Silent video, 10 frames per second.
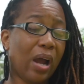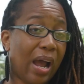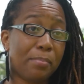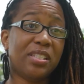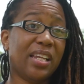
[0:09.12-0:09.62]

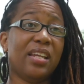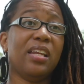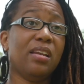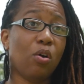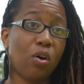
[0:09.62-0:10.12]
I'm
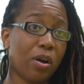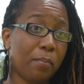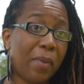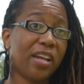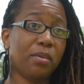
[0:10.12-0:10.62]
standing on
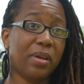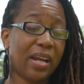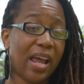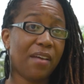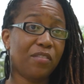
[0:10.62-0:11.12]
Monument
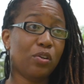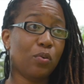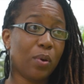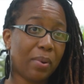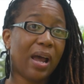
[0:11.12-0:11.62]

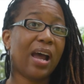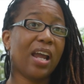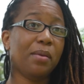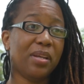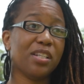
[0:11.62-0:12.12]
Avenue, and
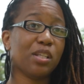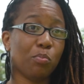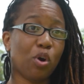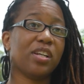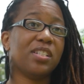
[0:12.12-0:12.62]
behind me is the
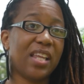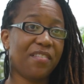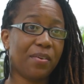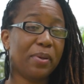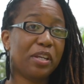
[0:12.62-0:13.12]
Marcus
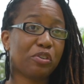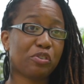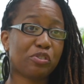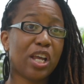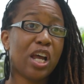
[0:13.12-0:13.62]
David
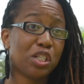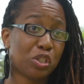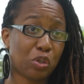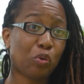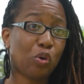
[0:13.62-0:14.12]
Peters
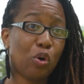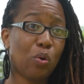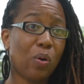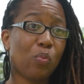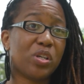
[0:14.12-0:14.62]

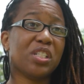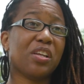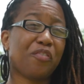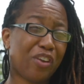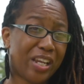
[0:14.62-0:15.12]
Circle, which is
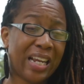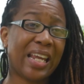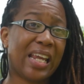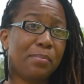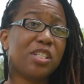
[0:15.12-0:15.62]
a
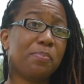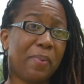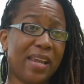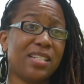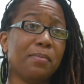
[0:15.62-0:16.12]
reclaimed
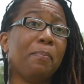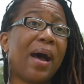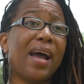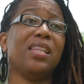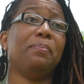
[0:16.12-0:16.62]
space
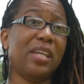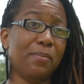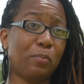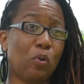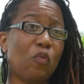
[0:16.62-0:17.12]
by the
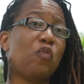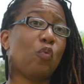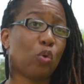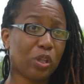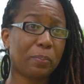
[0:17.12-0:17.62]
people
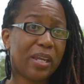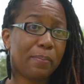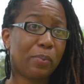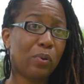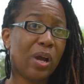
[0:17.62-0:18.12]
for the
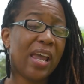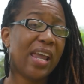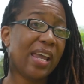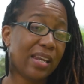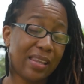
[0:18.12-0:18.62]
people.
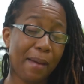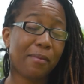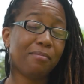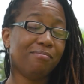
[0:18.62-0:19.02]
And that